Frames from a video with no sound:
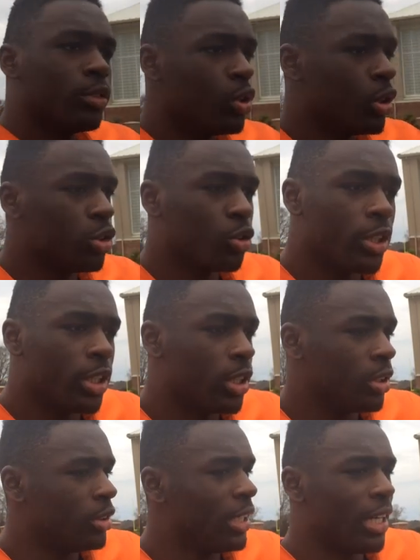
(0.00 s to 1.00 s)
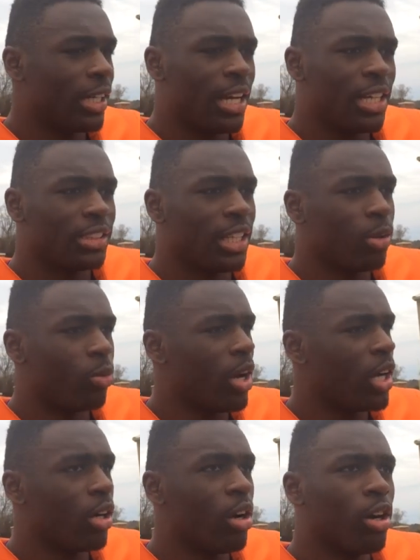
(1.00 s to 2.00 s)
Quadrell. You got guys like
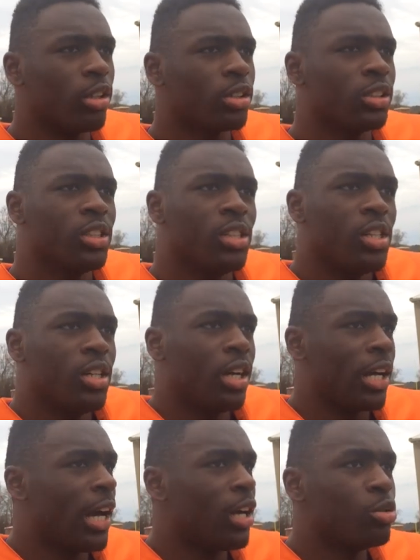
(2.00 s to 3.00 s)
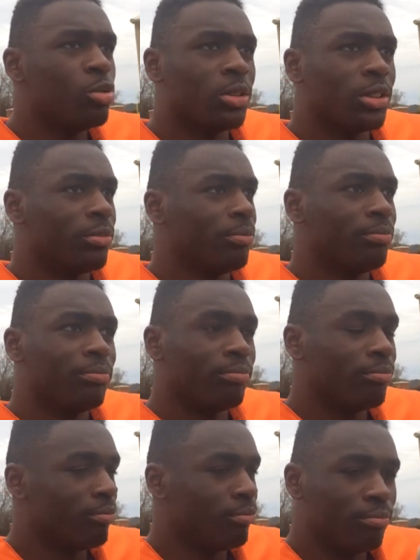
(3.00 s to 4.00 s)
Ryan Carter, a guy who was
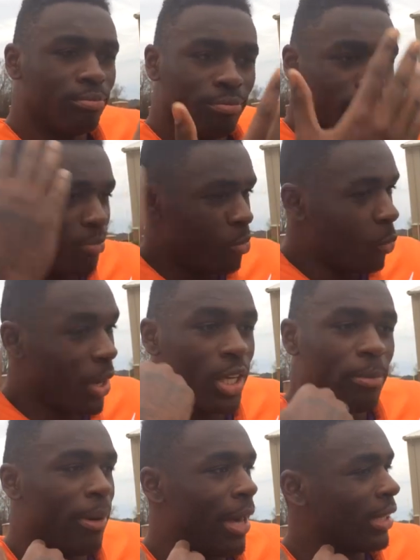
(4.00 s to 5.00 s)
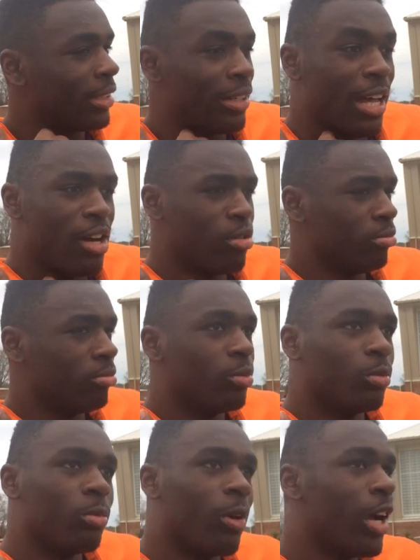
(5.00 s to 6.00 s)
way back, and now
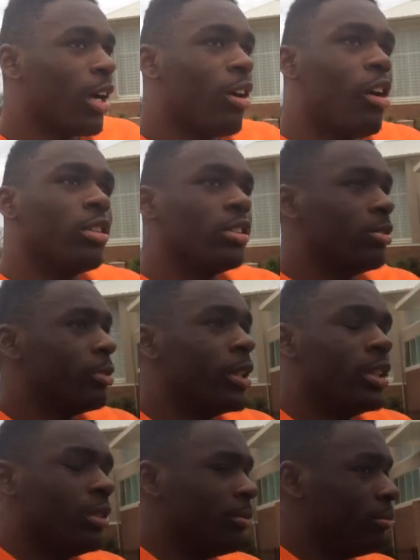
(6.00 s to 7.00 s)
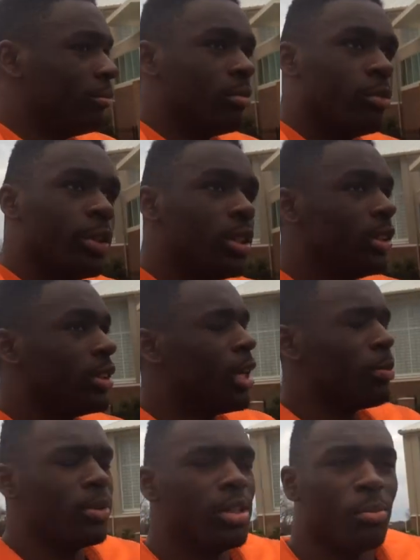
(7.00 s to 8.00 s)
Ryan Carter's really, really
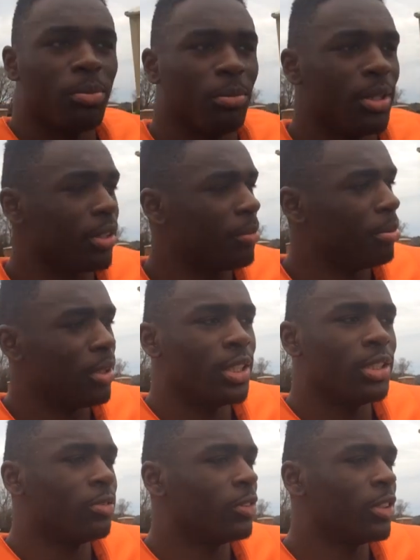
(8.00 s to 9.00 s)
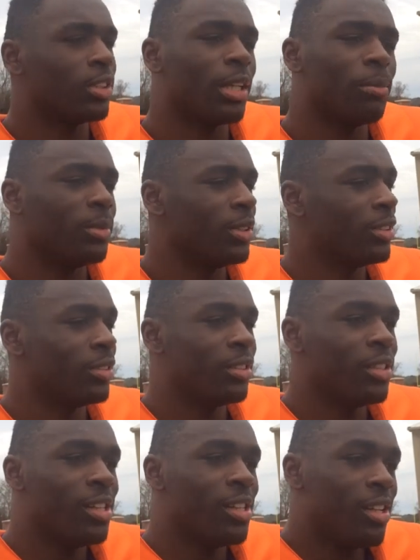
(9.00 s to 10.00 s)
stepping up and making plays for us. I mean,
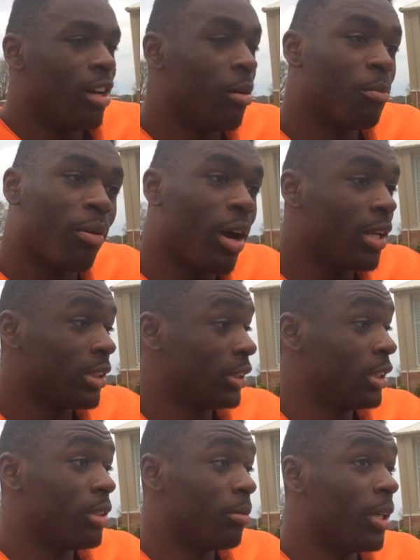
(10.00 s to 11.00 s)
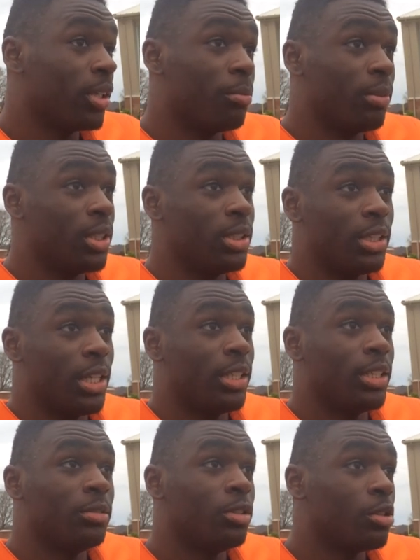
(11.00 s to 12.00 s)
I'm proud to see him making plays like
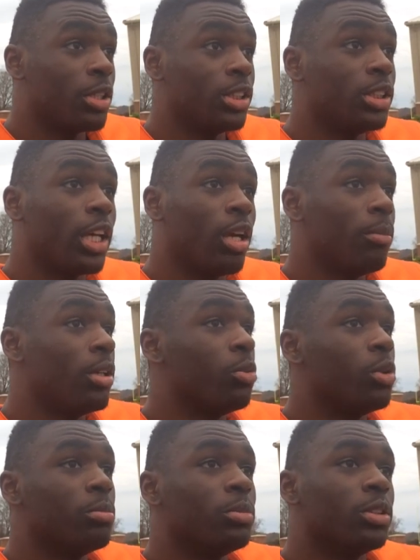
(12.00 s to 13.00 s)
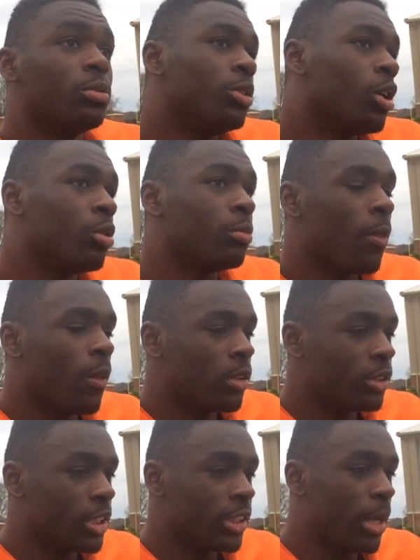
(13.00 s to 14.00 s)
that, you know, because he came in with me, and, you know,
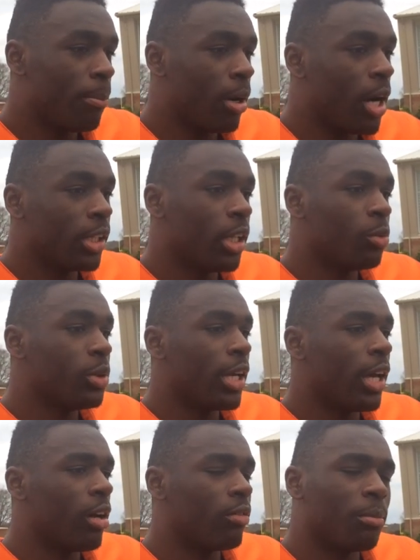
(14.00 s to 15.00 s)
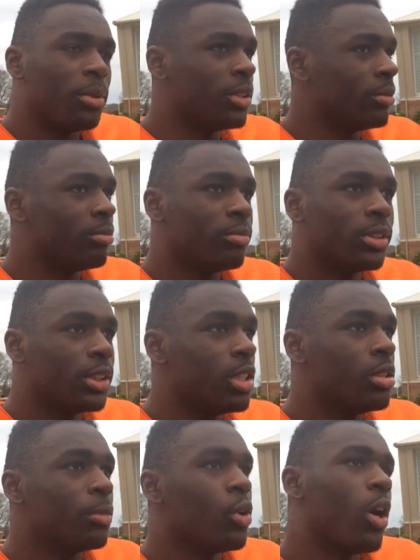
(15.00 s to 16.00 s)
just that bond that we have. I mean, seeing
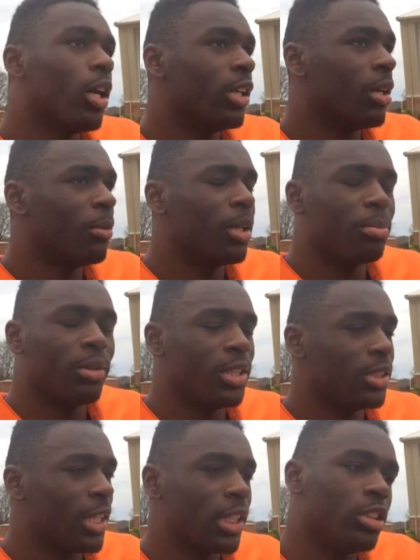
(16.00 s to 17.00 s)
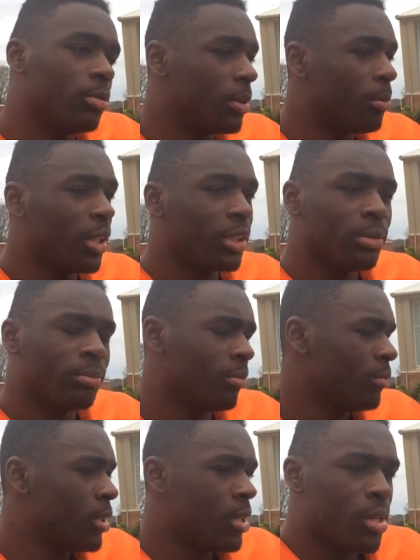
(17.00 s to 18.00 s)
him go out there and make plays like he's been making,
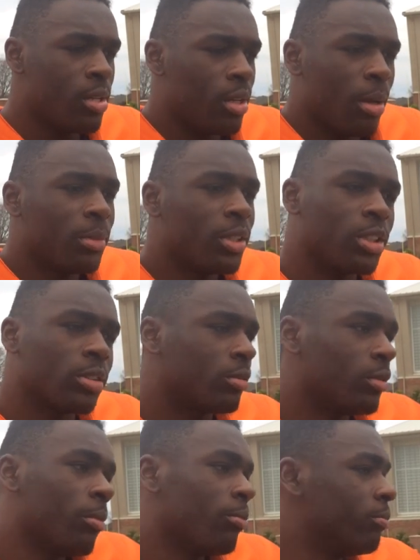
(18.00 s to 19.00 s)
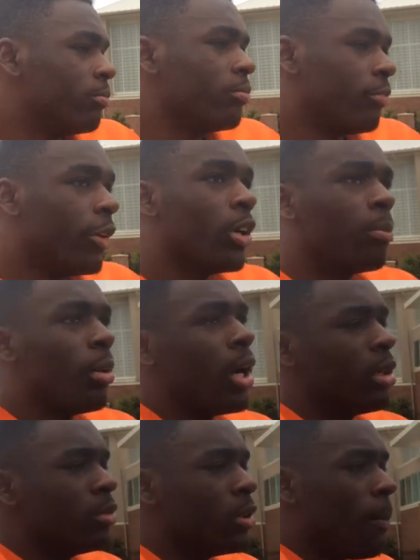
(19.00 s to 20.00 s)
I mean, I'm very
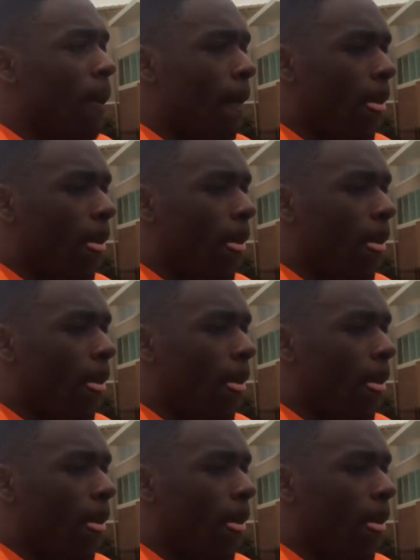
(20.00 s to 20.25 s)
proud of him.